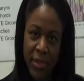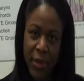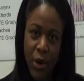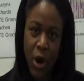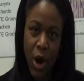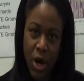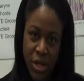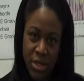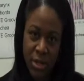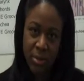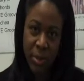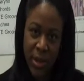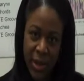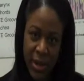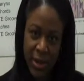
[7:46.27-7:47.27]
Their heart's still
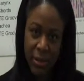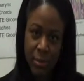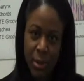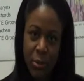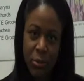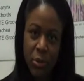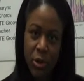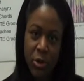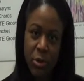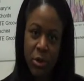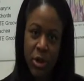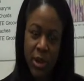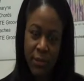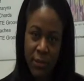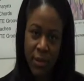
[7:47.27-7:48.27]
beating, but we're
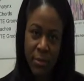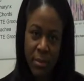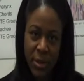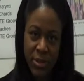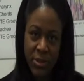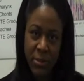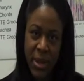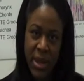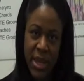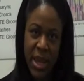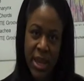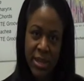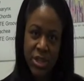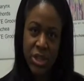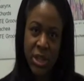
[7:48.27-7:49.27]
giving a bunch of
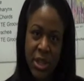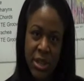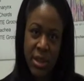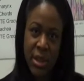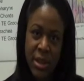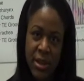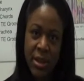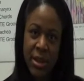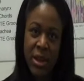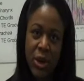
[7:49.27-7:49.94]
medication and then